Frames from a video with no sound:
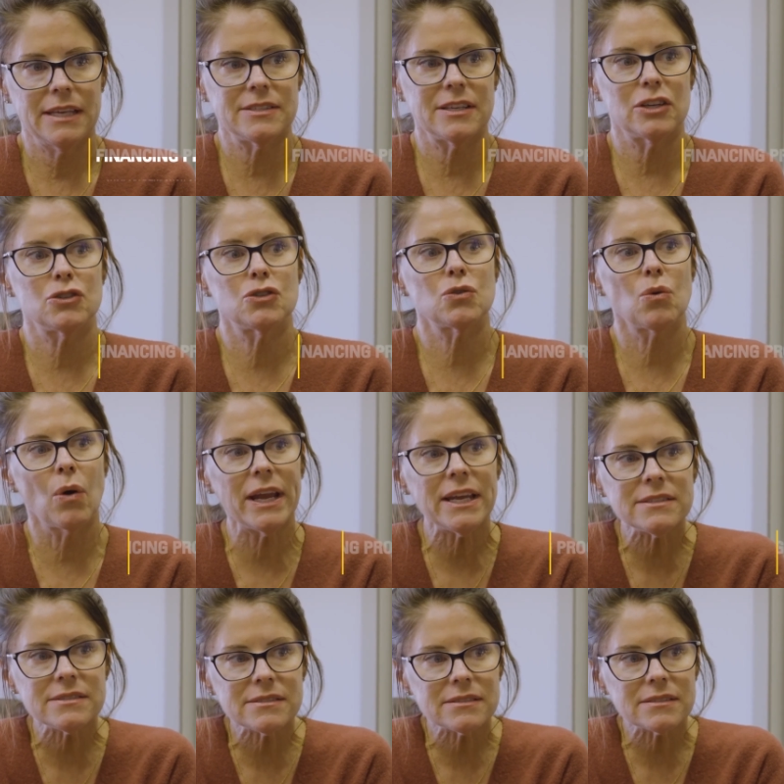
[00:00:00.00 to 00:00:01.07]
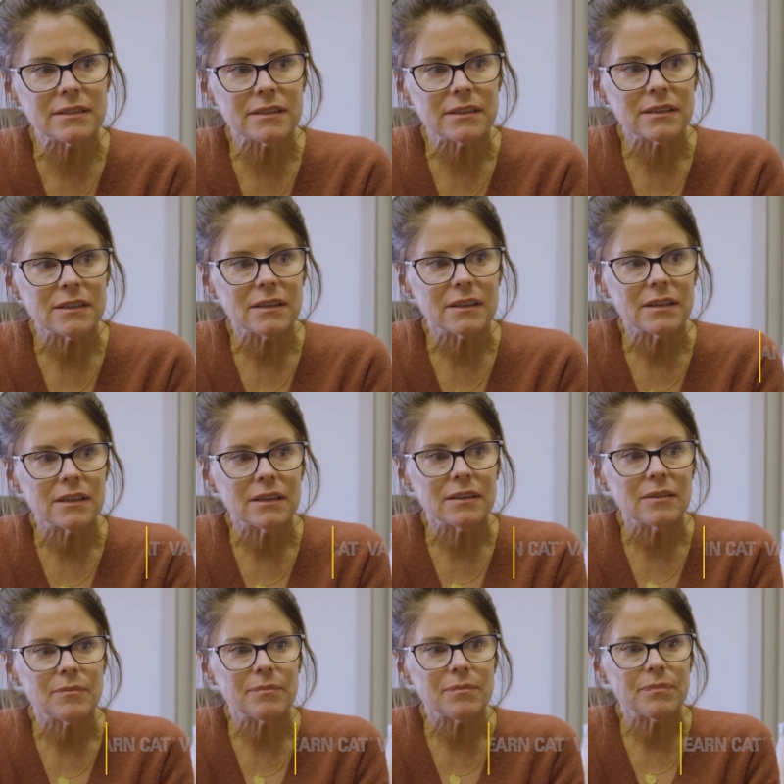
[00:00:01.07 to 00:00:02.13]
through the CAT card. And
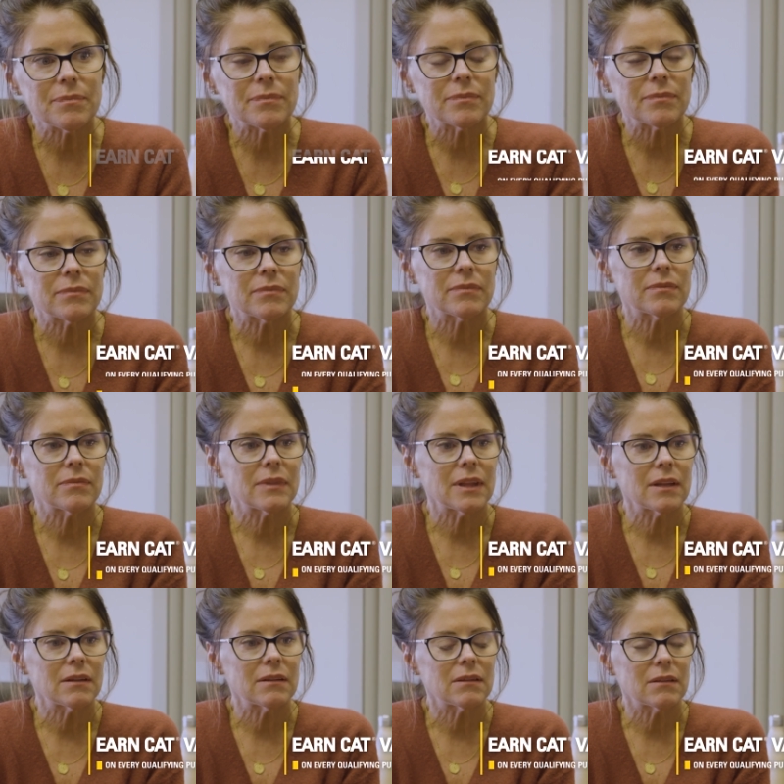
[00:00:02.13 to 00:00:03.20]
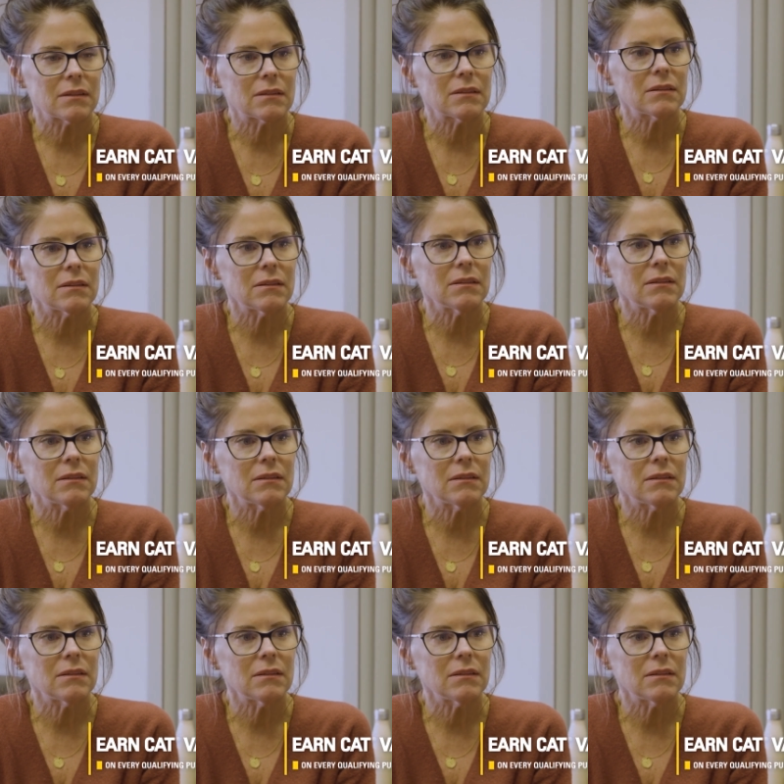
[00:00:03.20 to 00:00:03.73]
third, the customer can earn